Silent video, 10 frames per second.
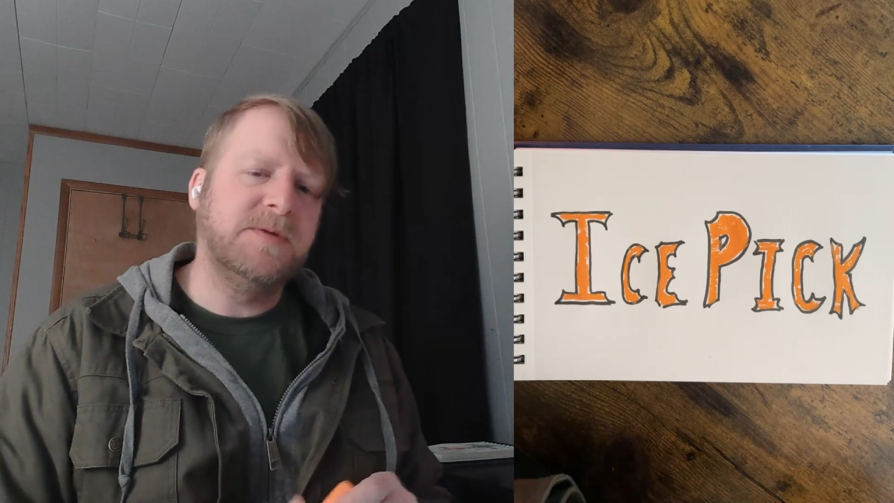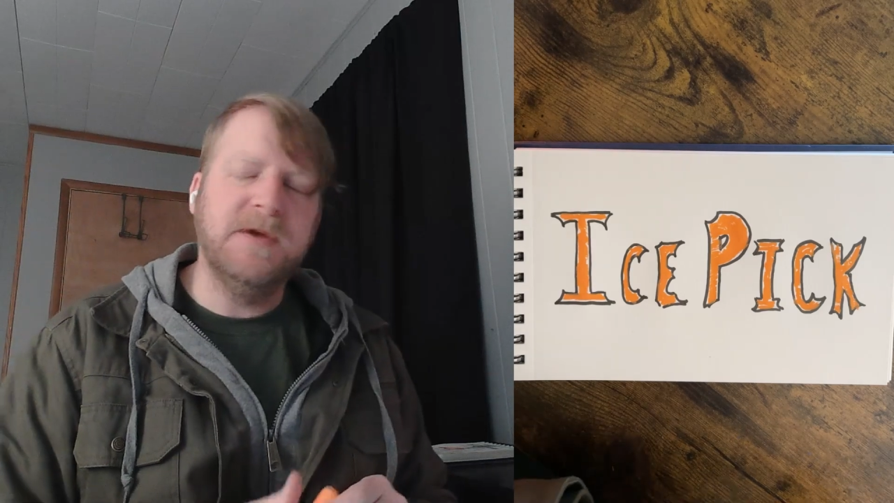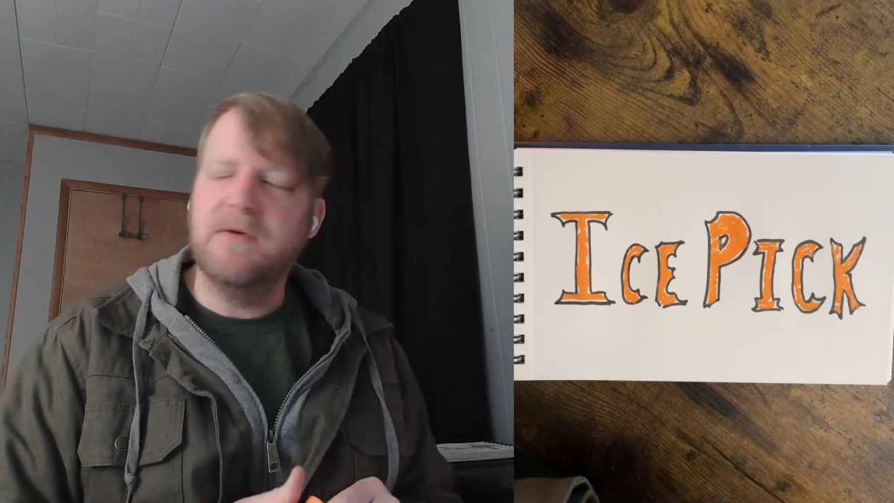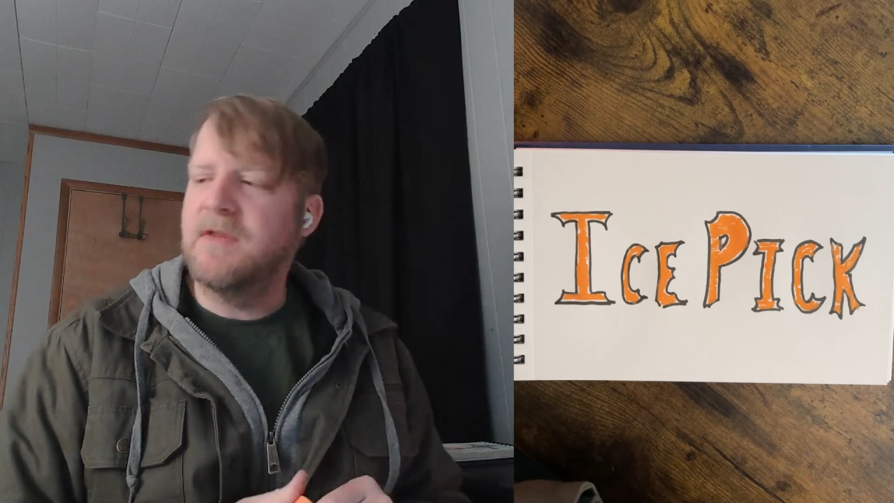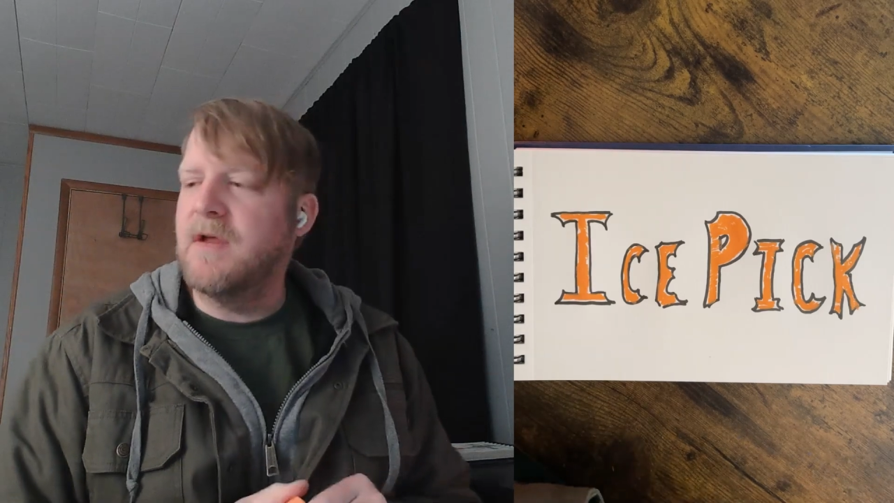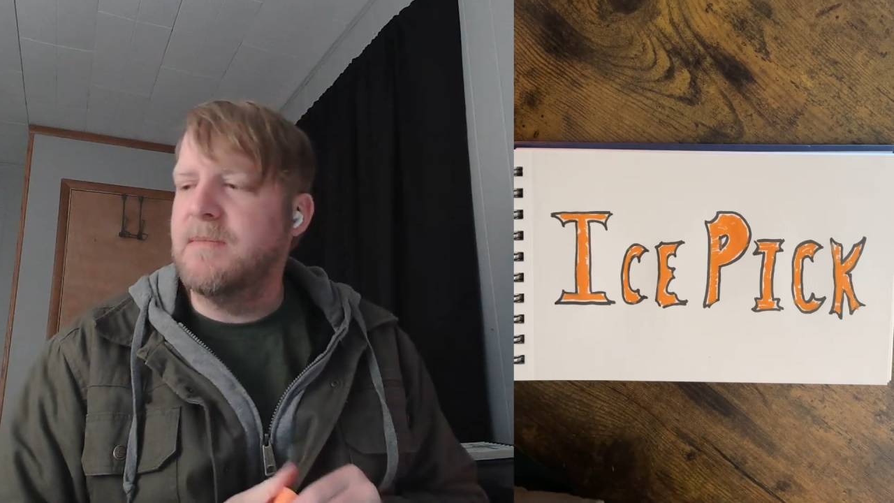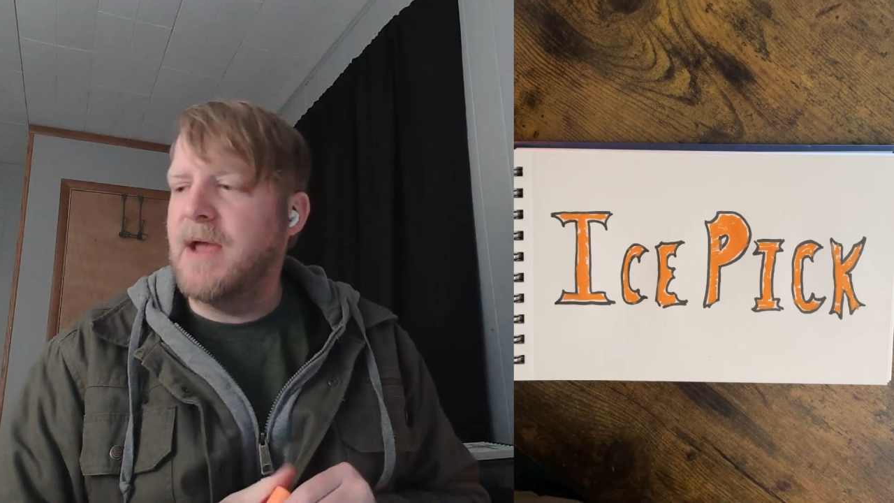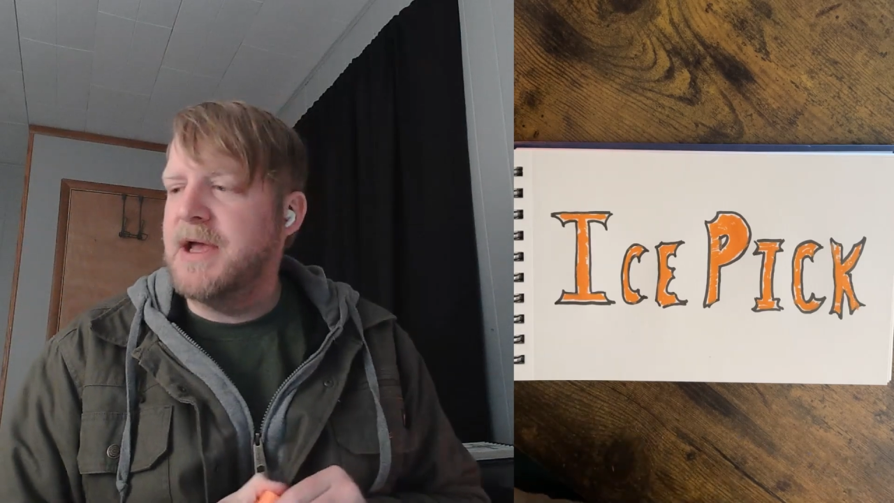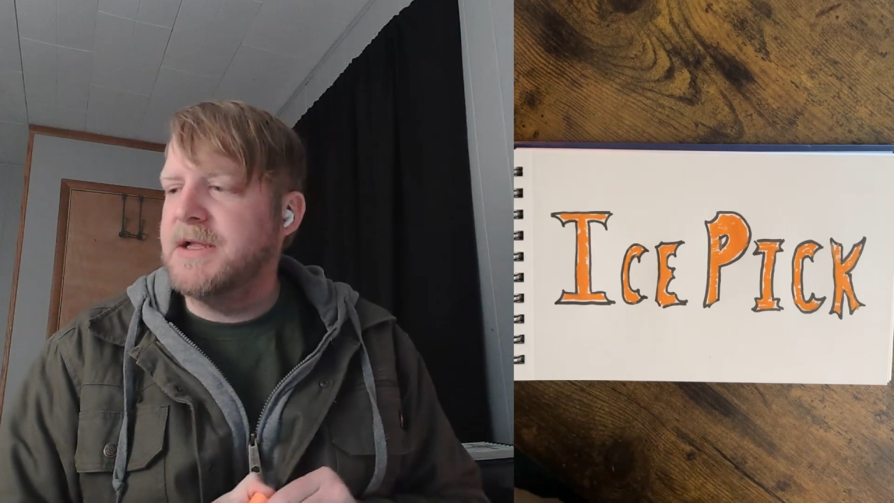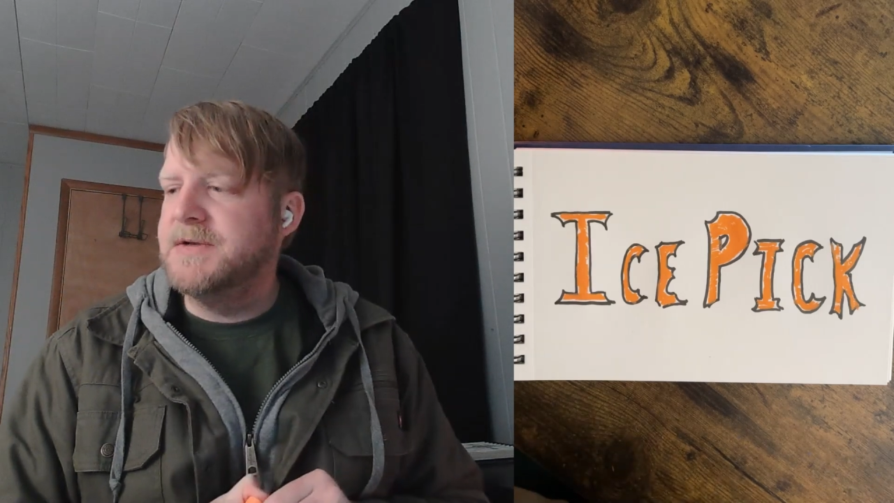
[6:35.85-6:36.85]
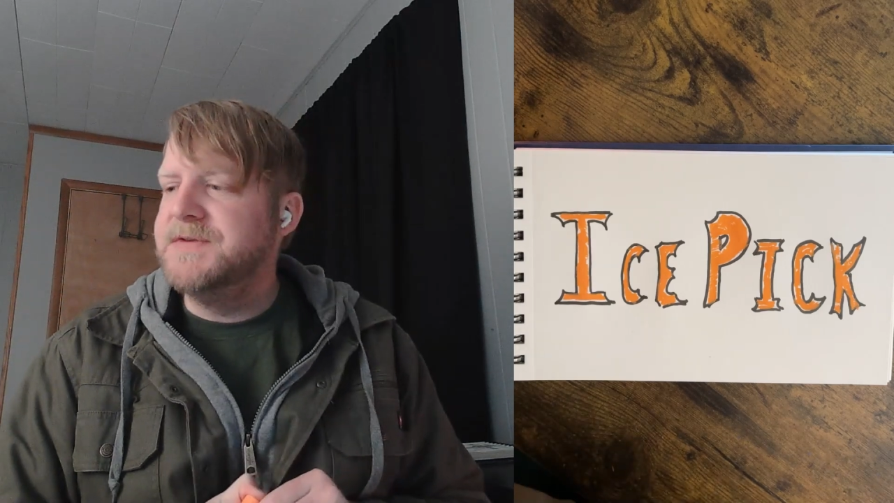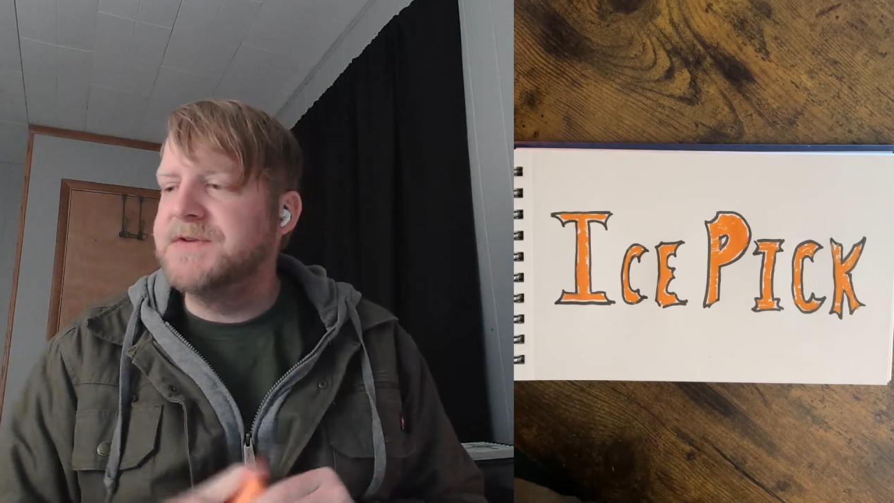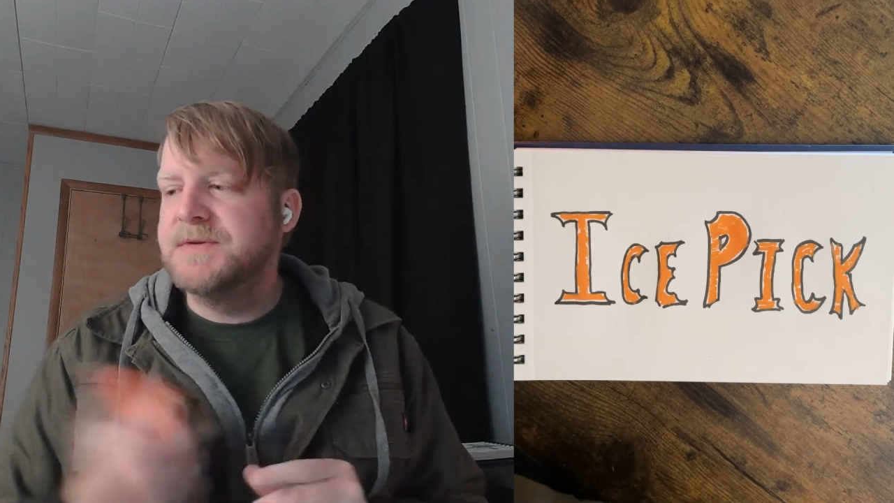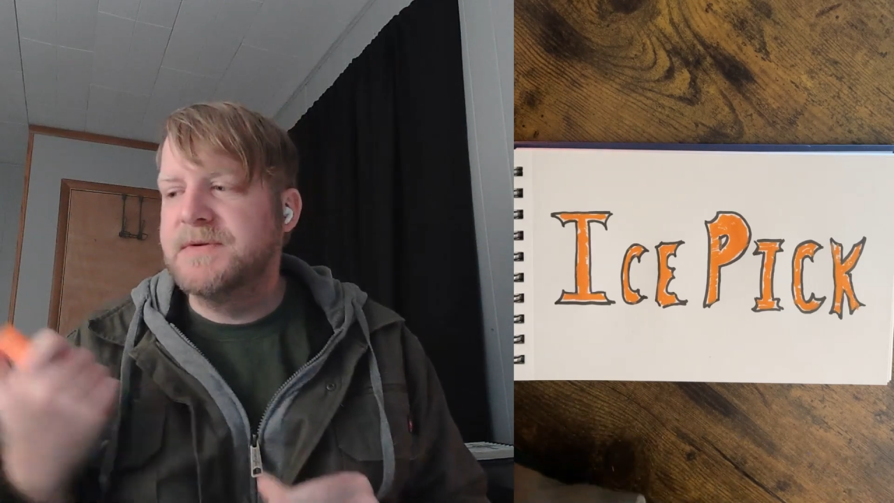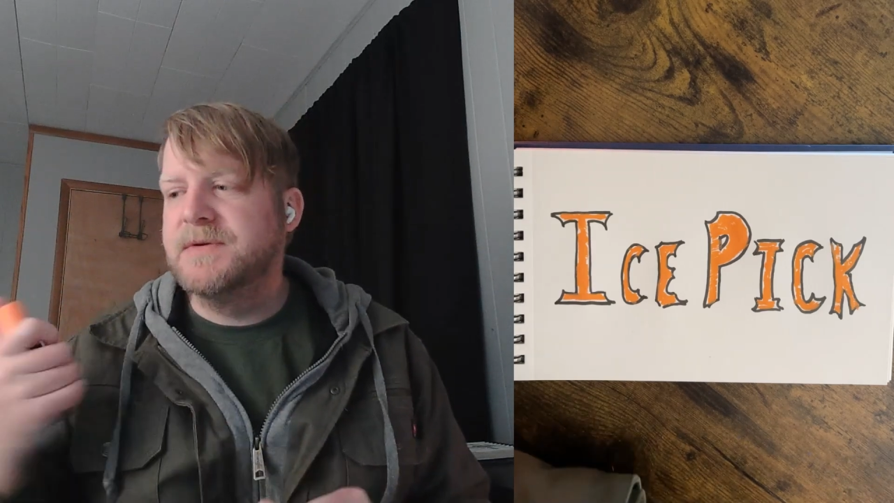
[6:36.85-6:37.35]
be with him, and